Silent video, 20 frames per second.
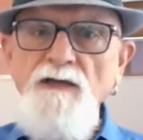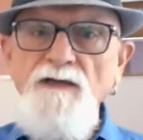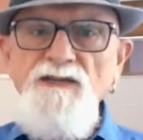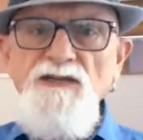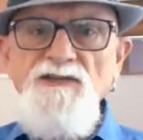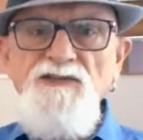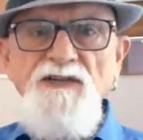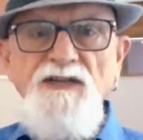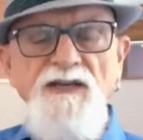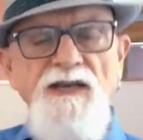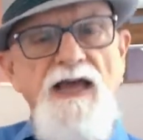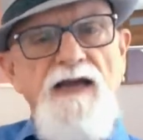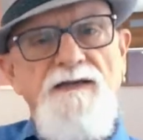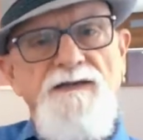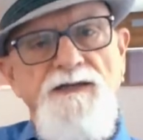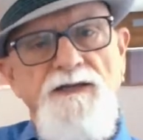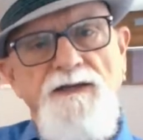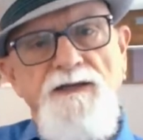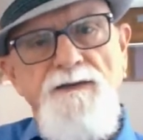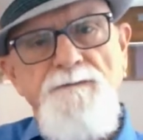
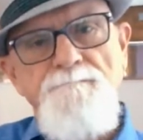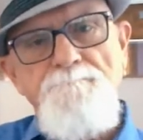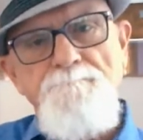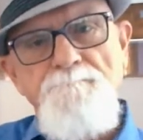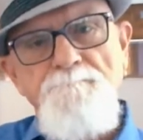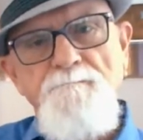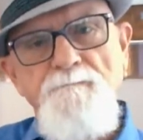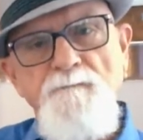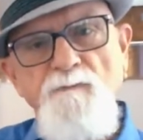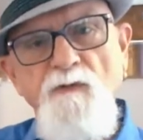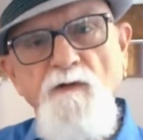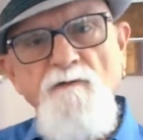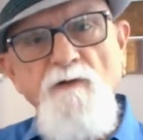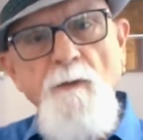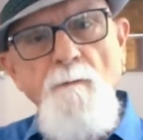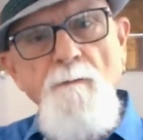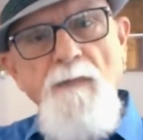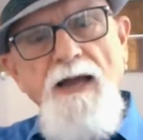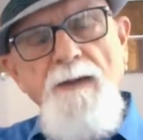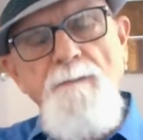disconnected
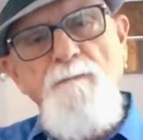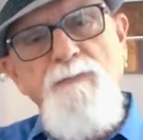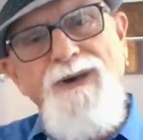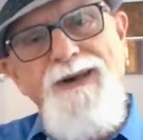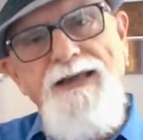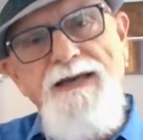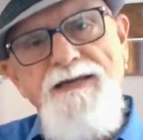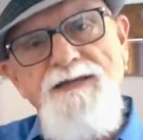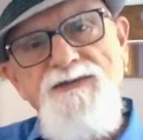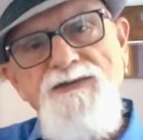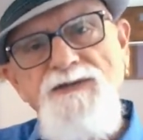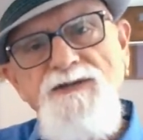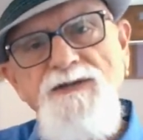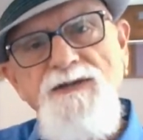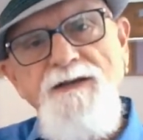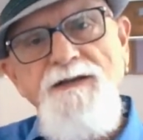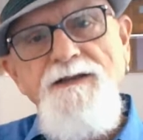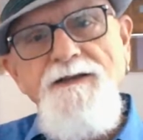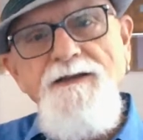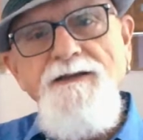from my place
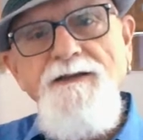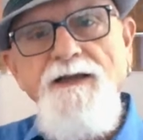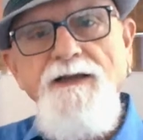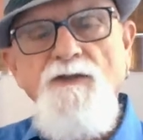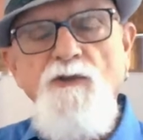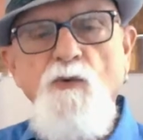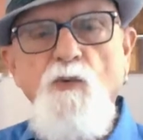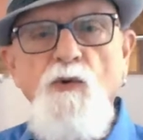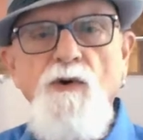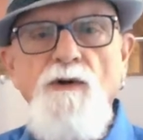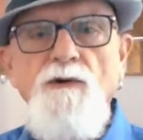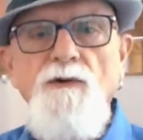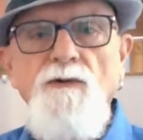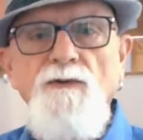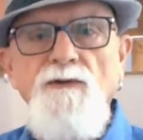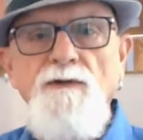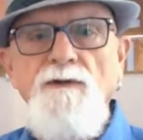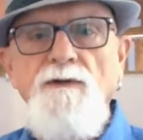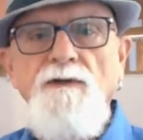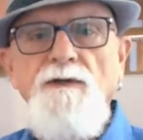in the
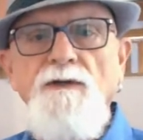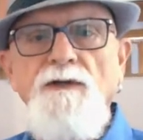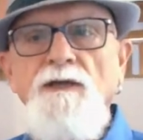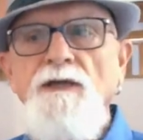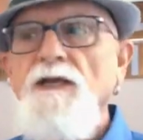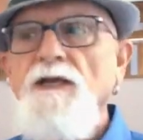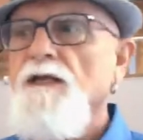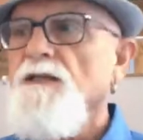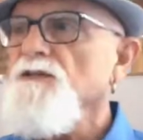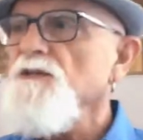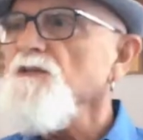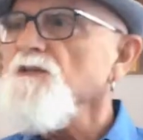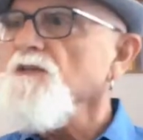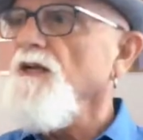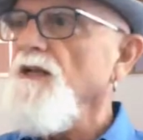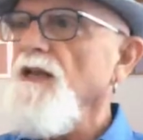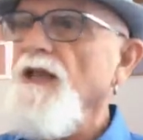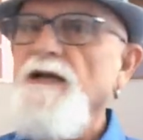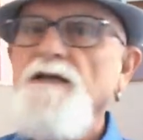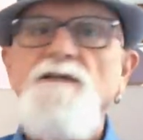world,
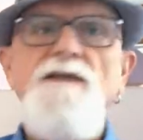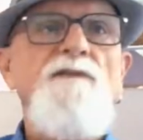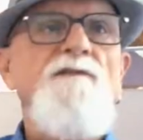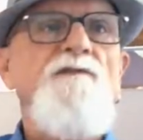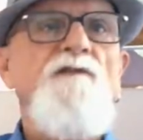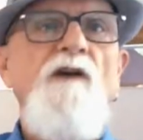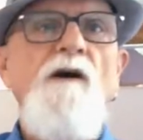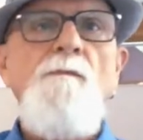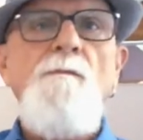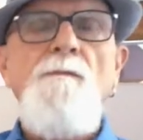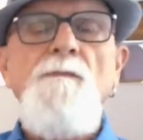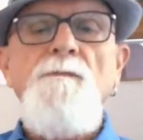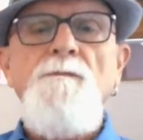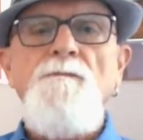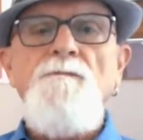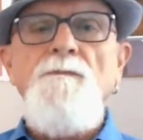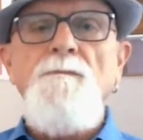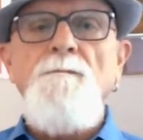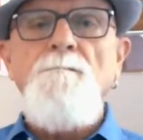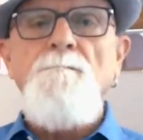disconnected from
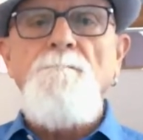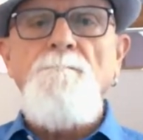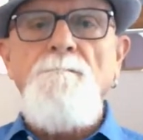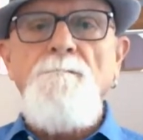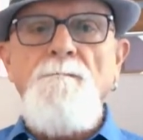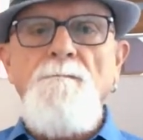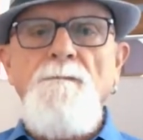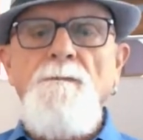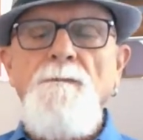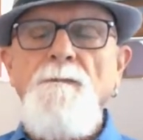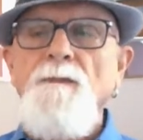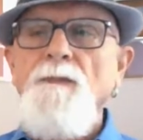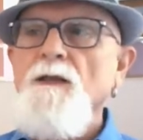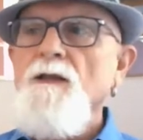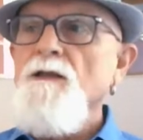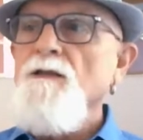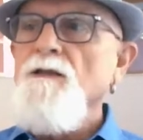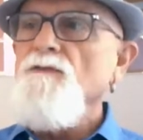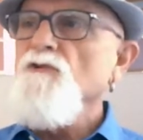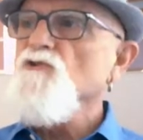
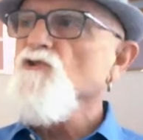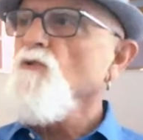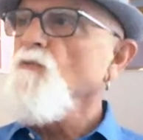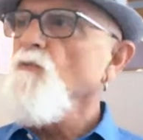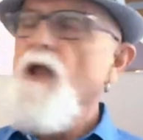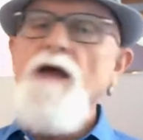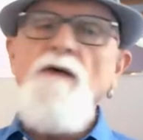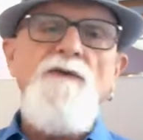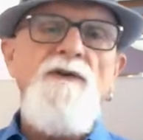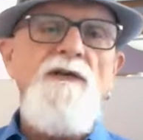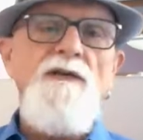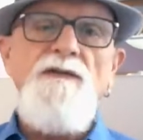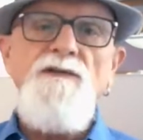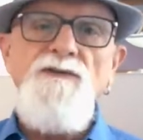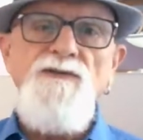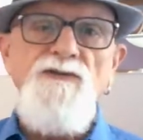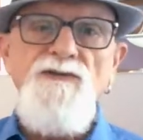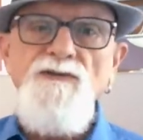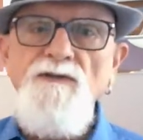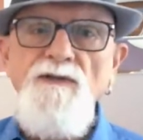the
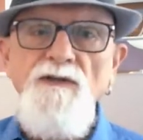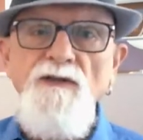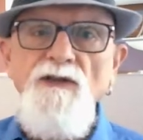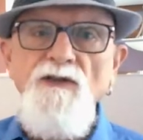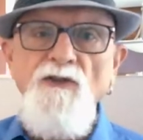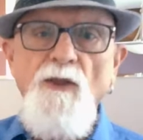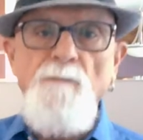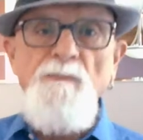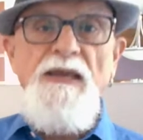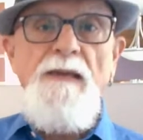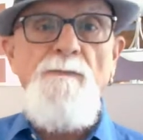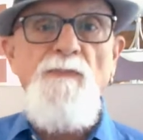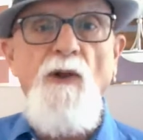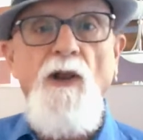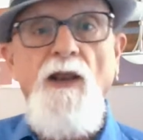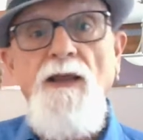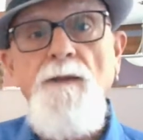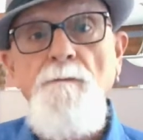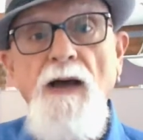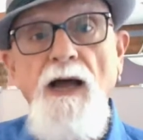surroundings, the
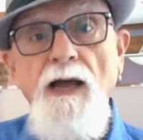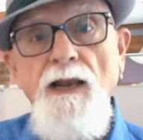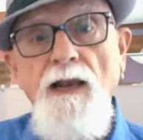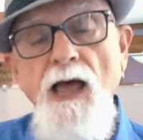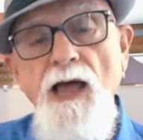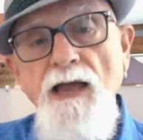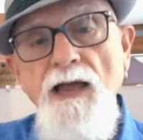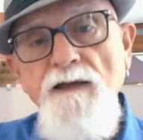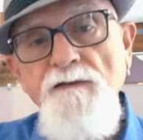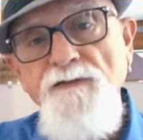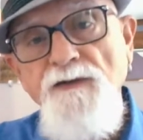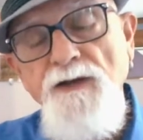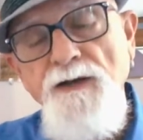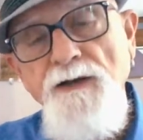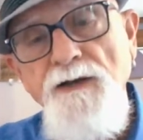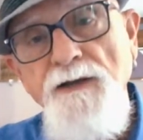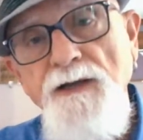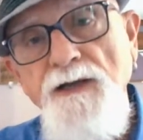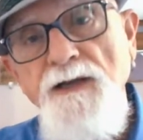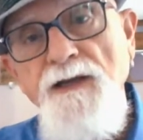people in my life,
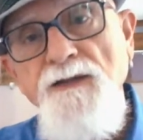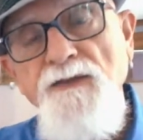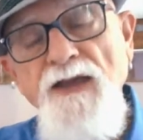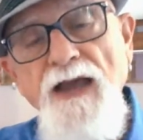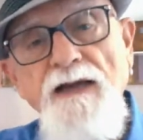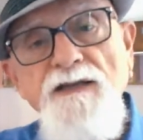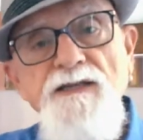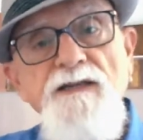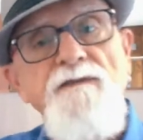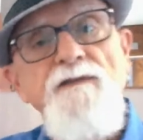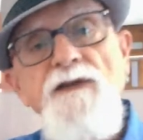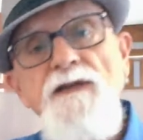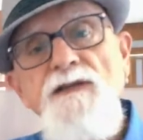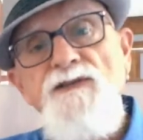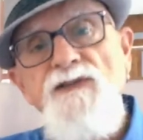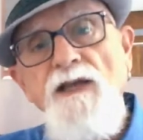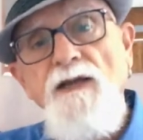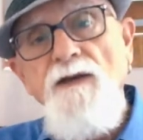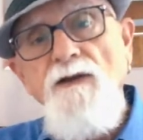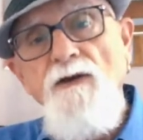and the
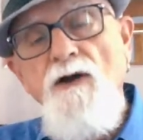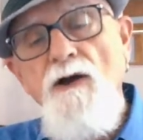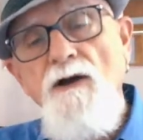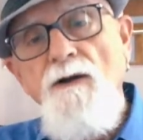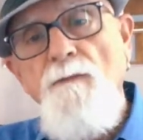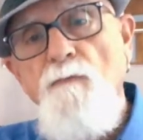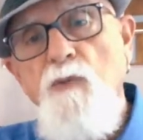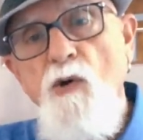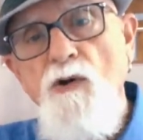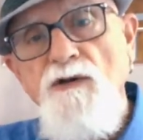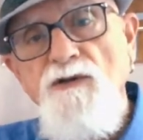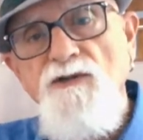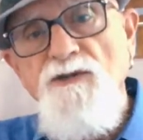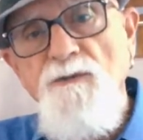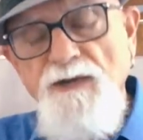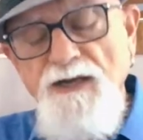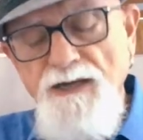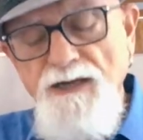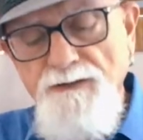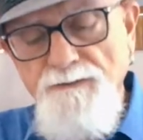activities that are important to
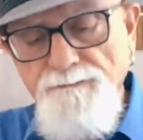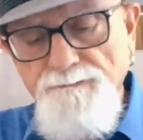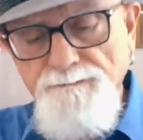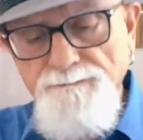me.